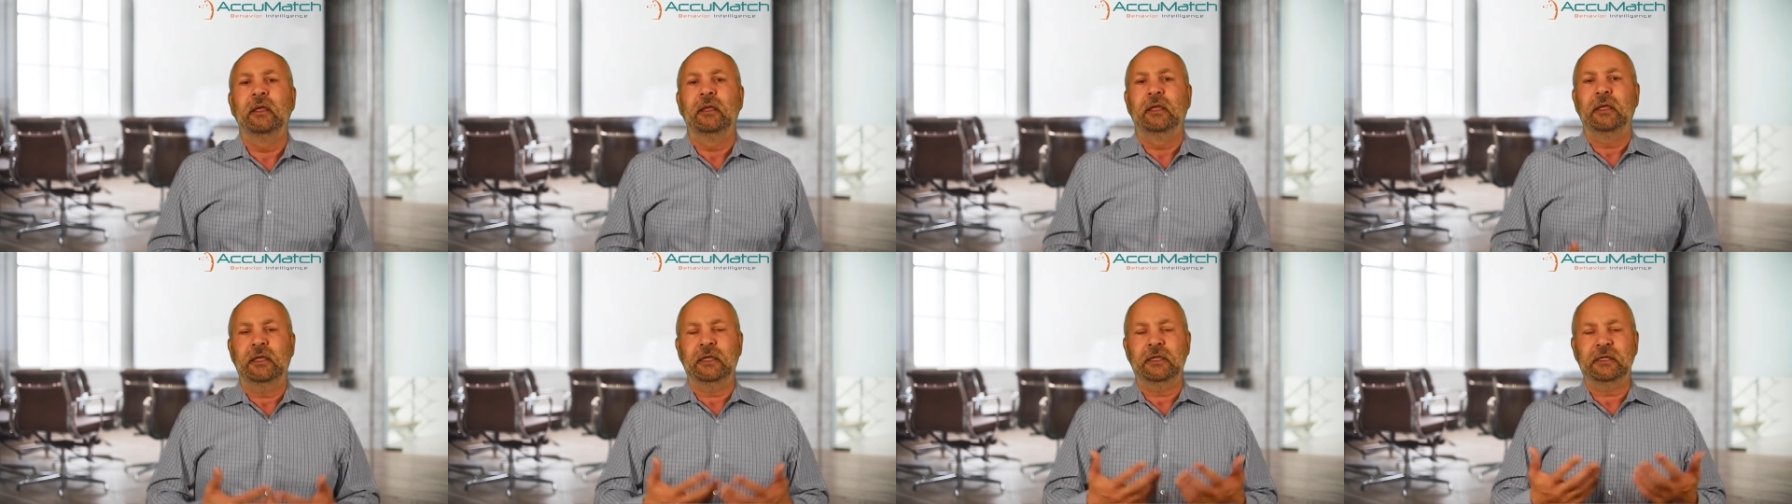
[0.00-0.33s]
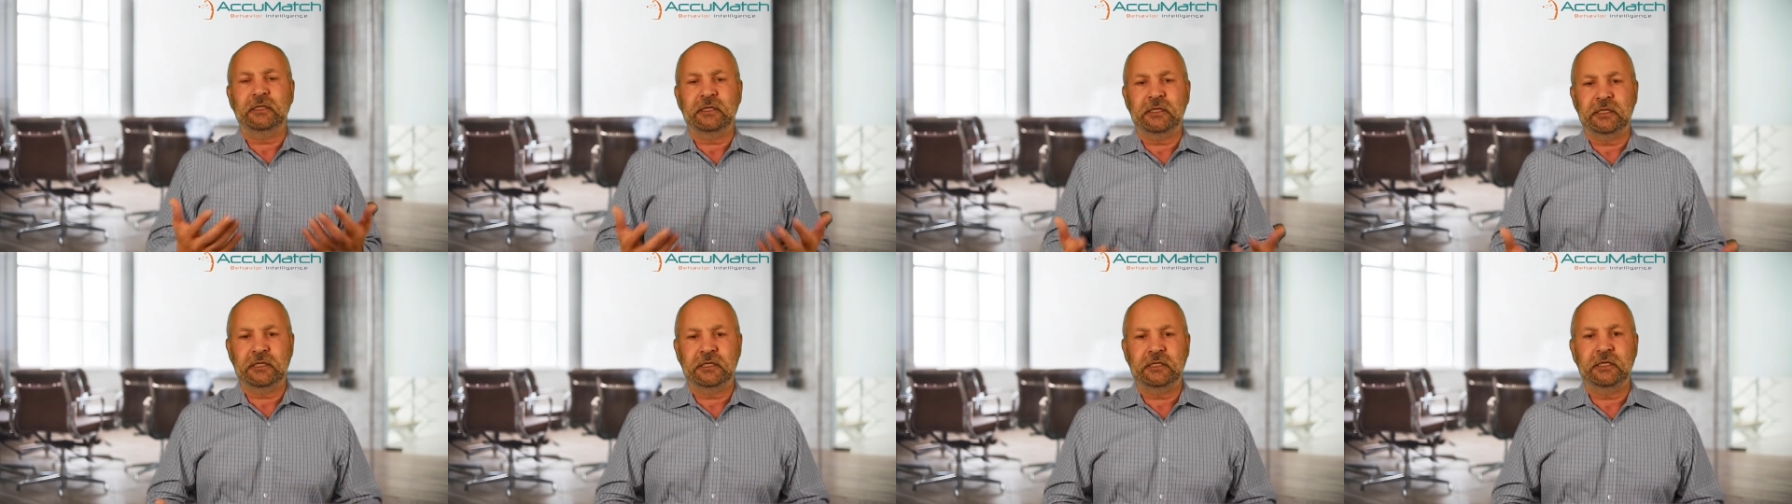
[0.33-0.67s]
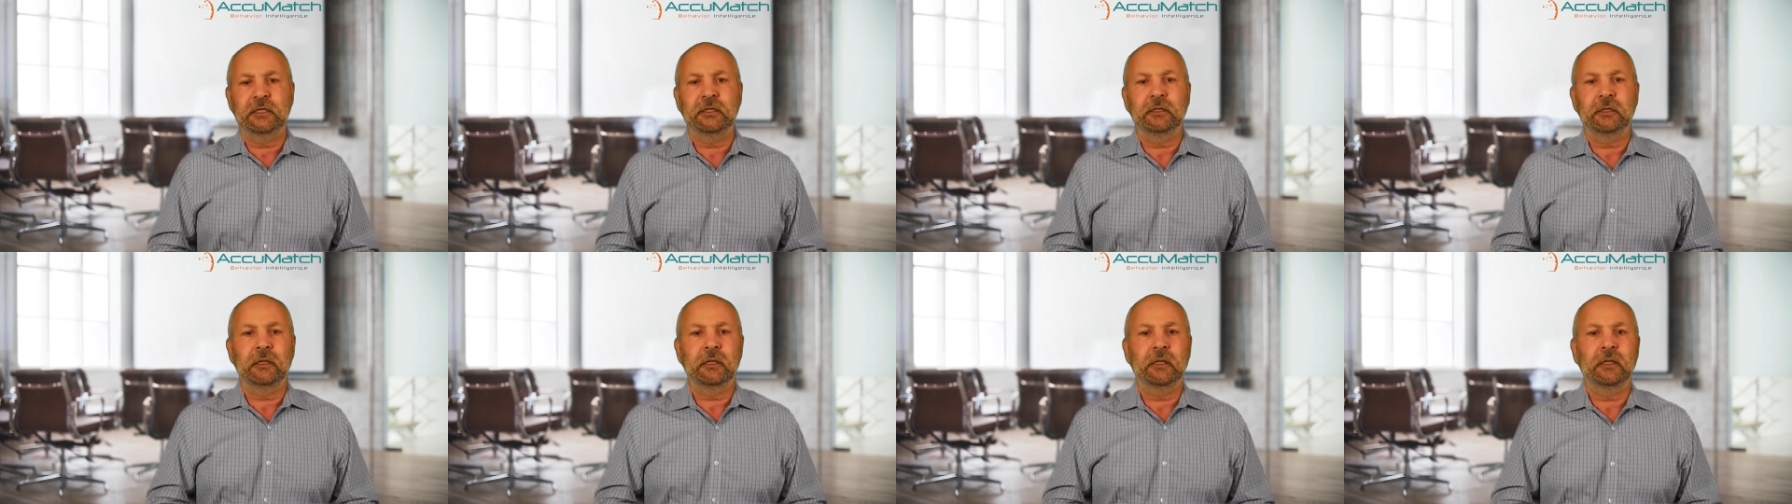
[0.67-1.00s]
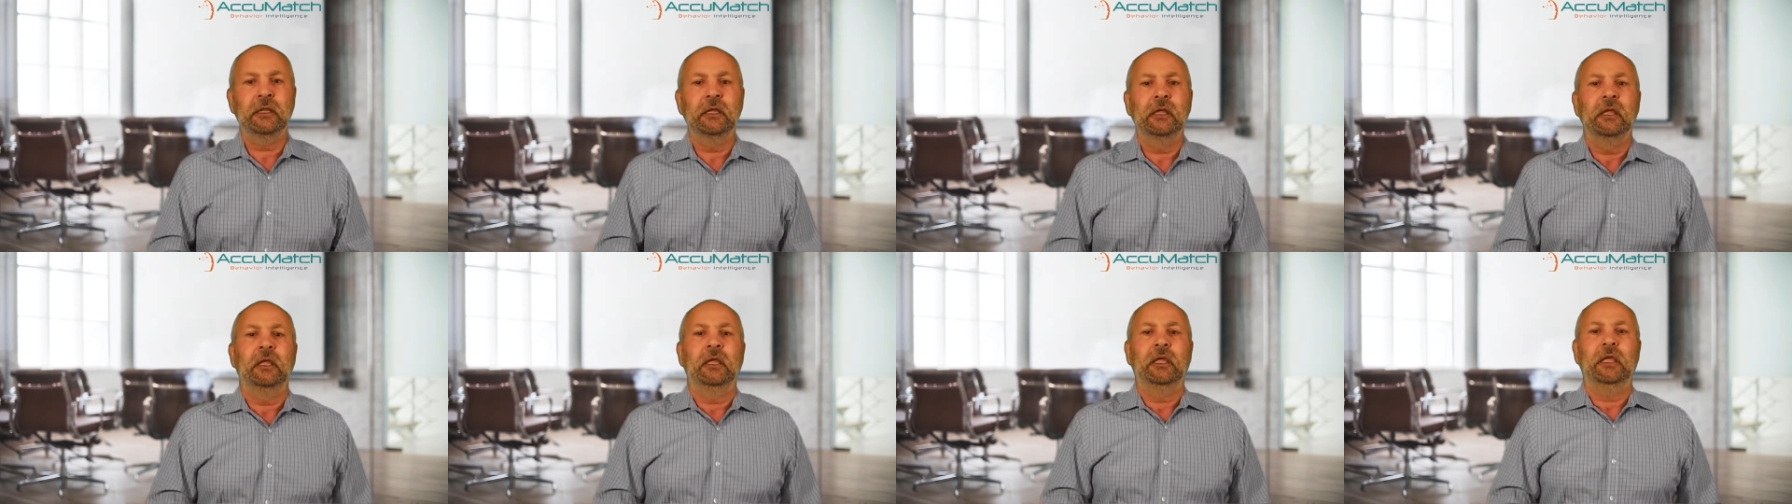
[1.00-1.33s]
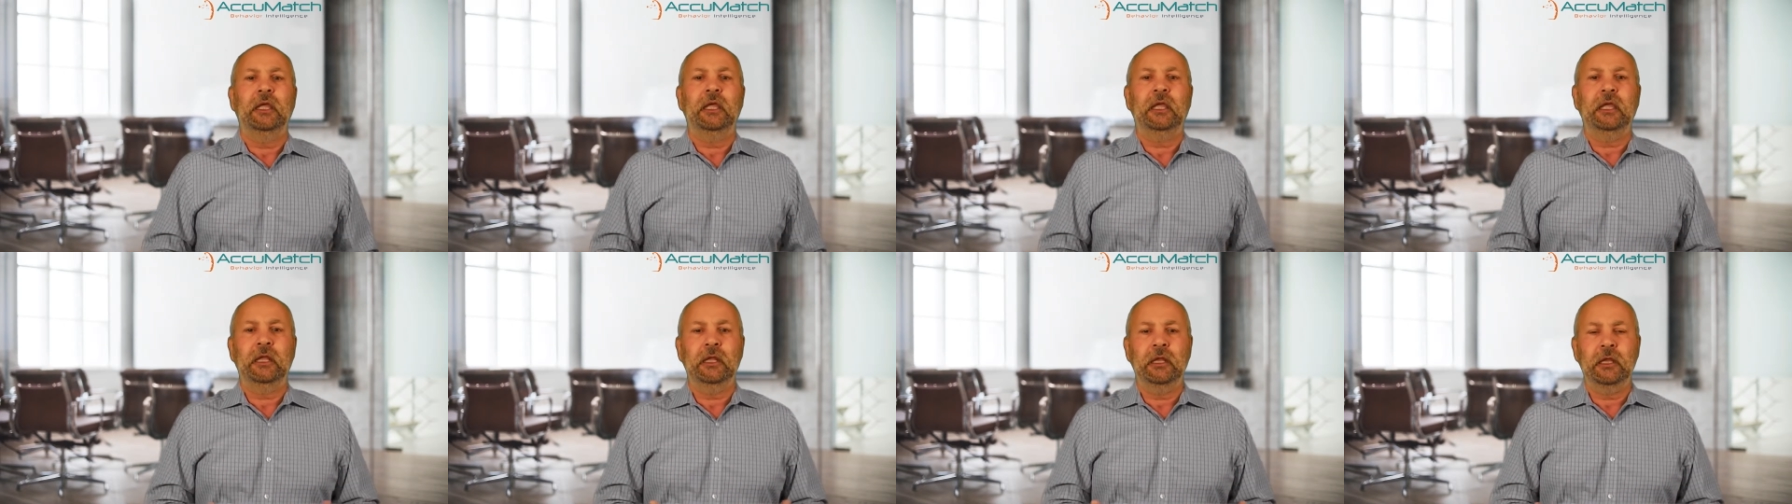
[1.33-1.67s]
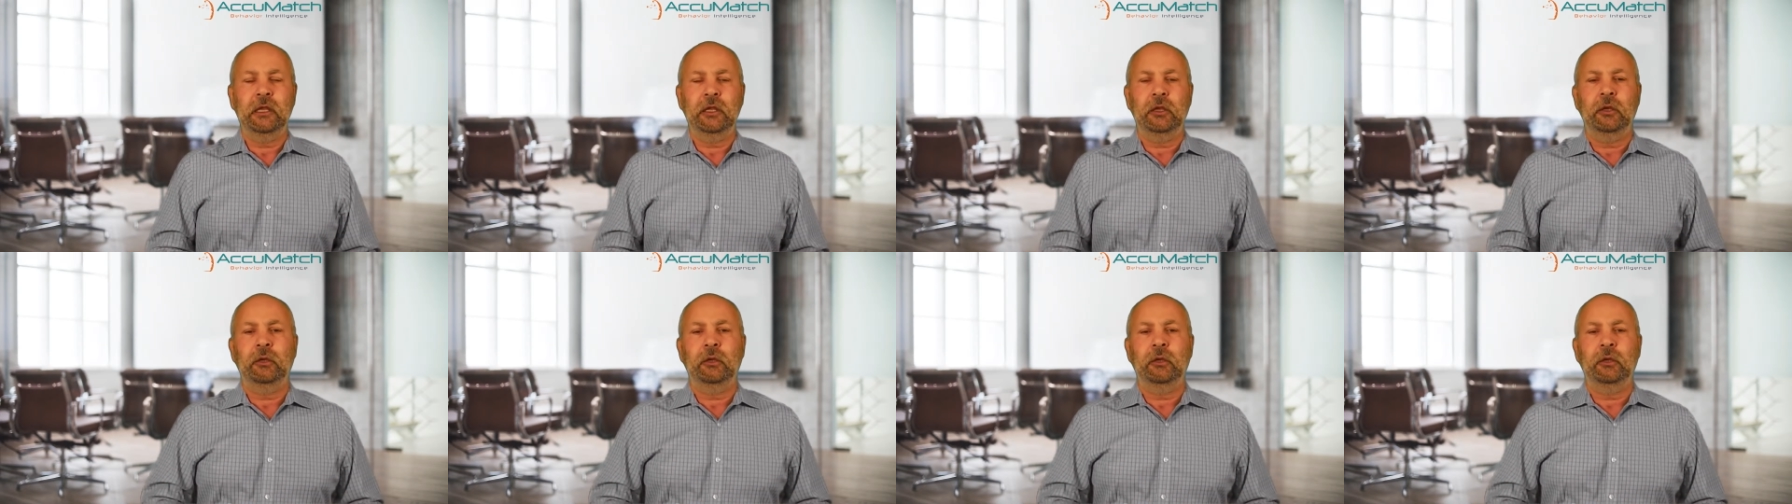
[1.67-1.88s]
is still in the